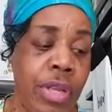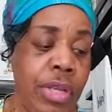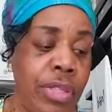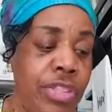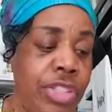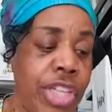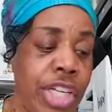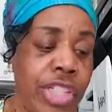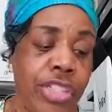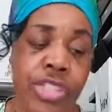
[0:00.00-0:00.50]

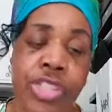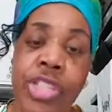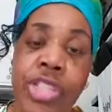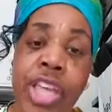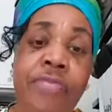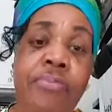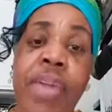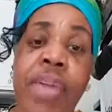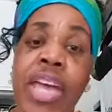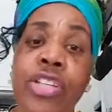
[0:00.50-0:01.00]
just
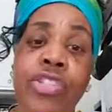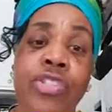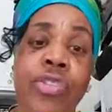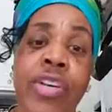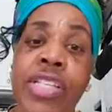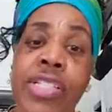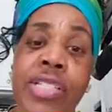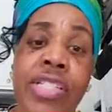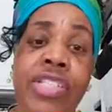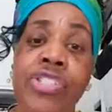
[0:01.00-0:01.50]
they've made
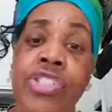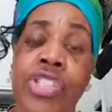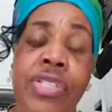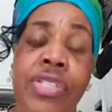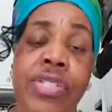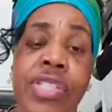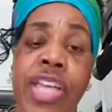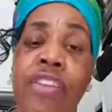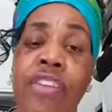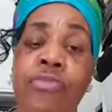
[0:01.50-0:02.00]

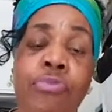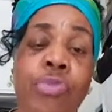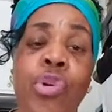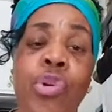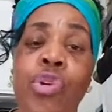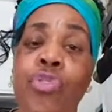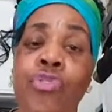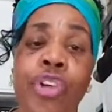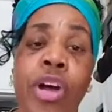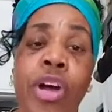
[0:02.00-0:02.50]
transitions. They've
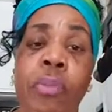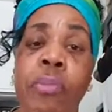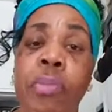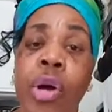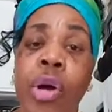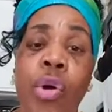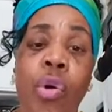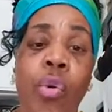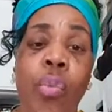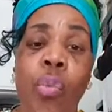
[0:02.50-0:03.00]
moved from
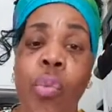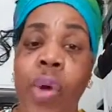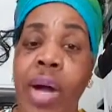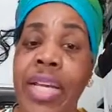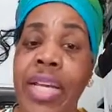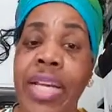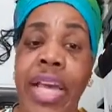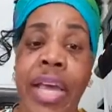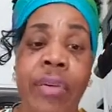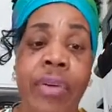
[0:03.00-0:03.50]

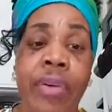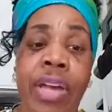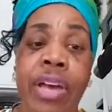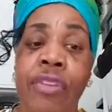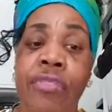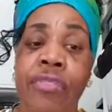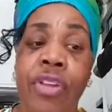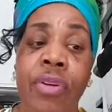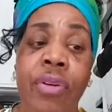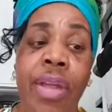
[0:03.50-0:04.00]
one area
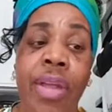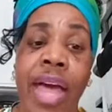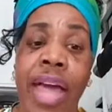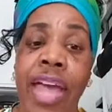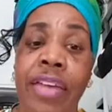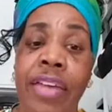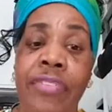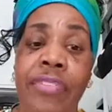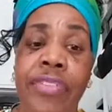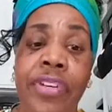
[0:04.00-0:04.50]
of their
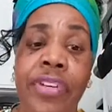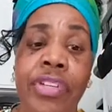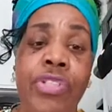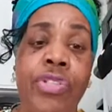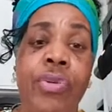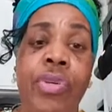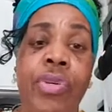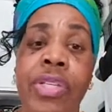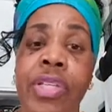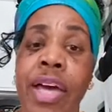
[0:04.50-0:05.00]
life
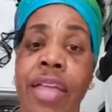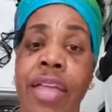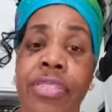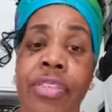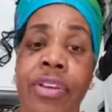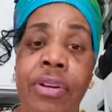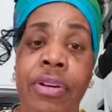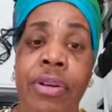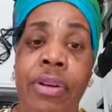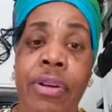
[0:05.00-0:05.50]
to
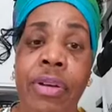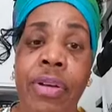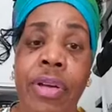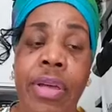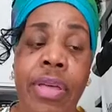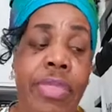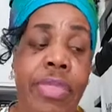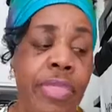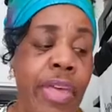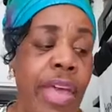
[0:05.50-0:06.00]
another.
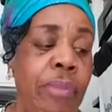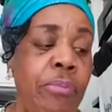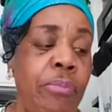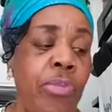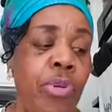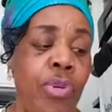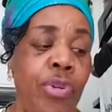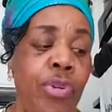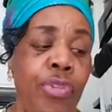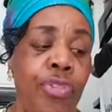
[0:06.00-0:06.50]
They
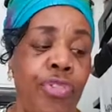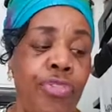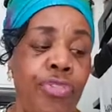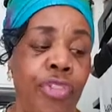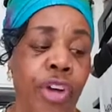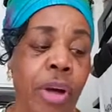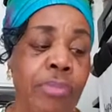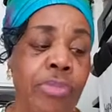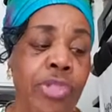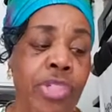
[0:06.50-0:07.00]
moved
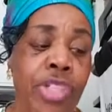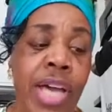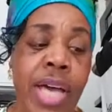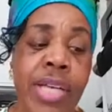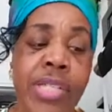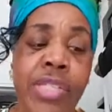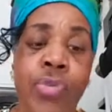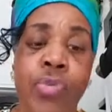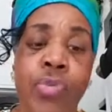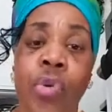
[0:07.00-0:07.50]
from
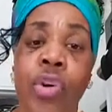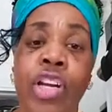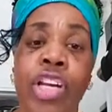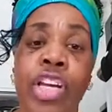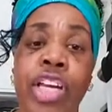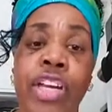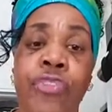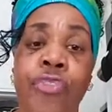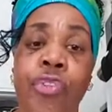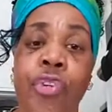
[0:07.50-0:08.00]
just
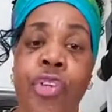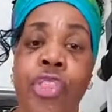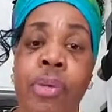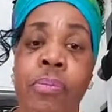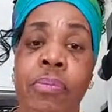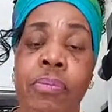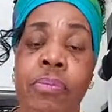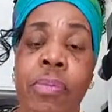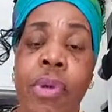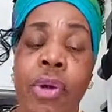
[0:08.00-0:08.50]
working
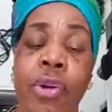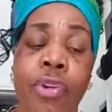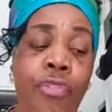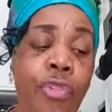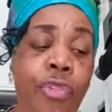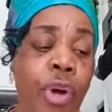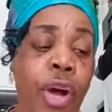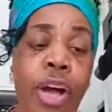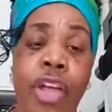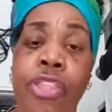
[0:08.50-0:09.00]

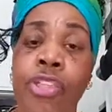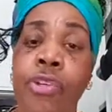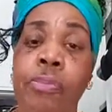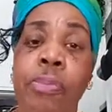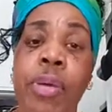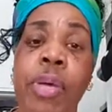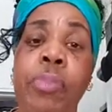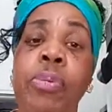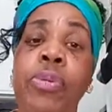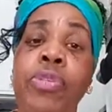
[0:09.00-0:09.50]
for other
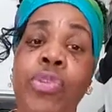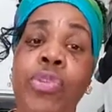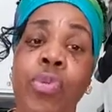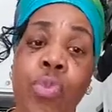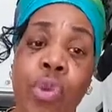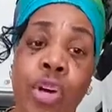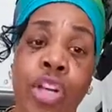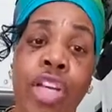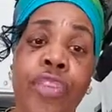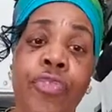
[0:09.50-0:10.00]
people to
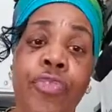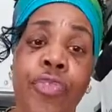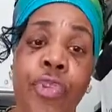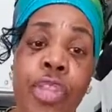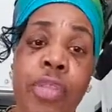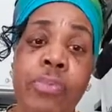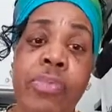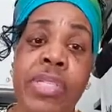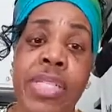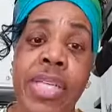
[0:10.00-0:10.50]
working for
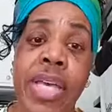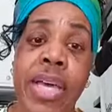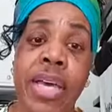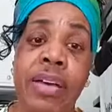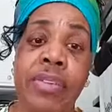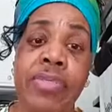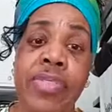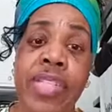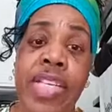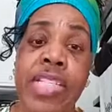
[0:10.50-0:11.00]

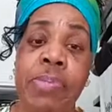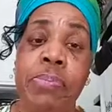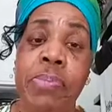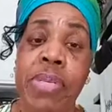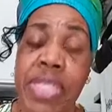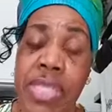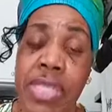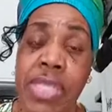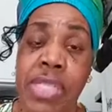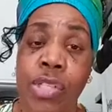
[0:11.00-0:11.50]
themselves as
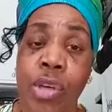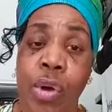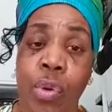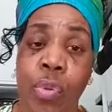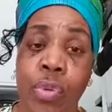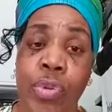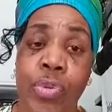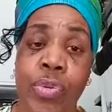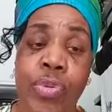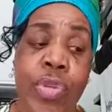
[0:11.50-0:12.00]
business
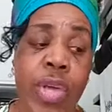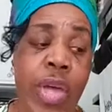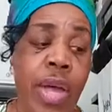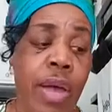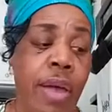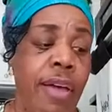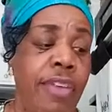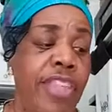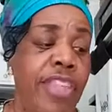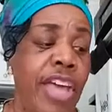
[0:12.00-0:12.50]
owners.
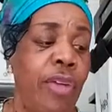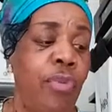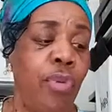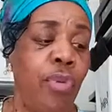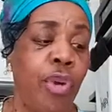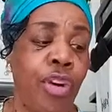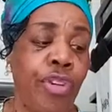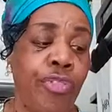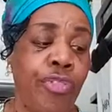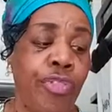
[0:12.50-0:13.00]
They
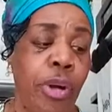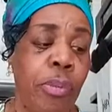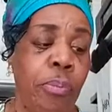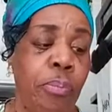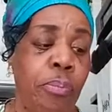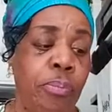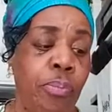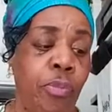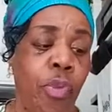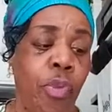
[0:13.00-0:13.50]
worked
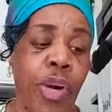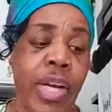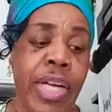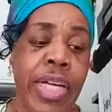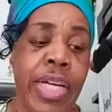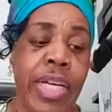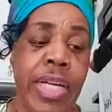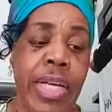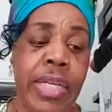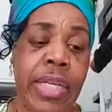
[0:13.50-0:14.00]
from
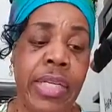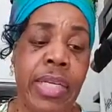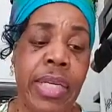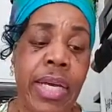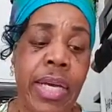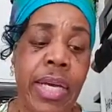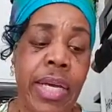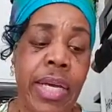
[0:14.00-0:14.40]
working in